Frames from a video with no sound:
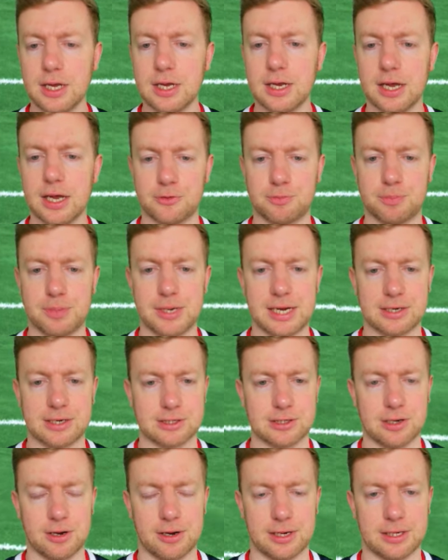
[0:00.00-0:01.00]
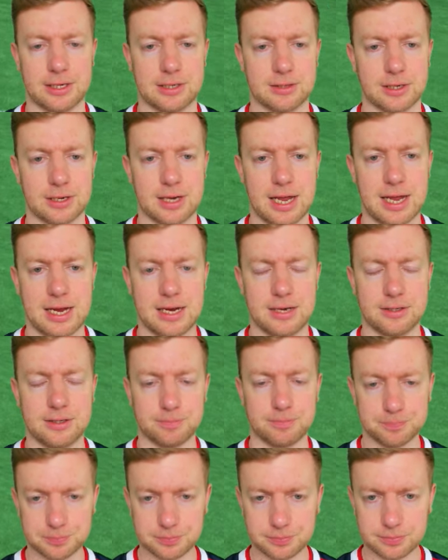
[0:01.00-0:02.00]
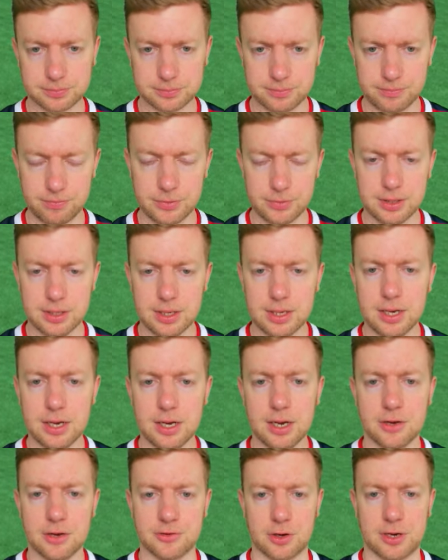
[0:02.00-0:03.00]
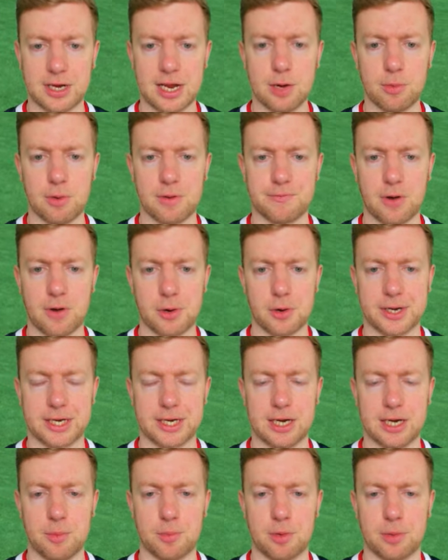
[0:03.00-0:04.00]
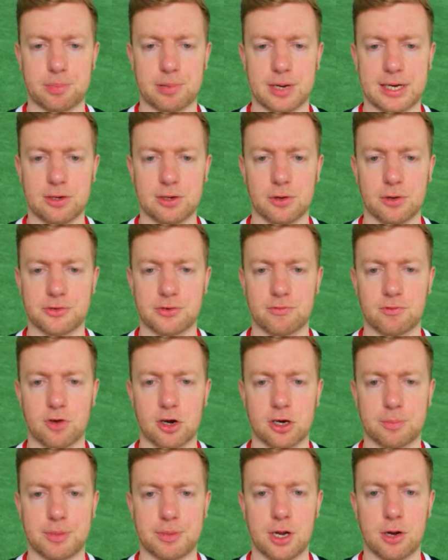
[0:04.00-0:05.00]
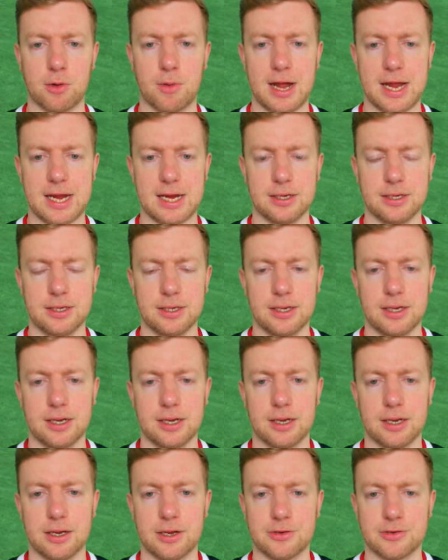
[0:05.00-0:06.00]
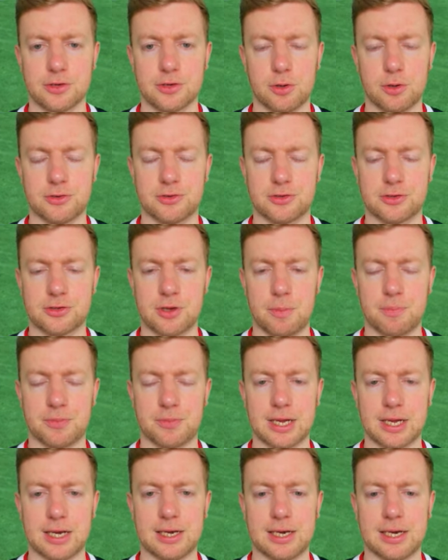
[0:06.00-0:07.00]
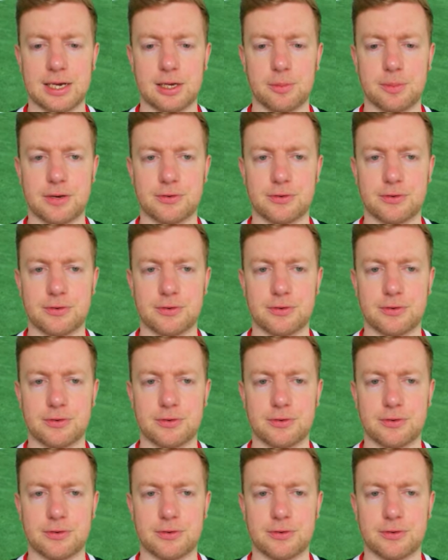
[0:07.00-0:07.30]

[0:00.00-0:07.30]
is being slightly delayed. So yeah, we're firing it up. We played lots of Rugby 08. So it's something a little bit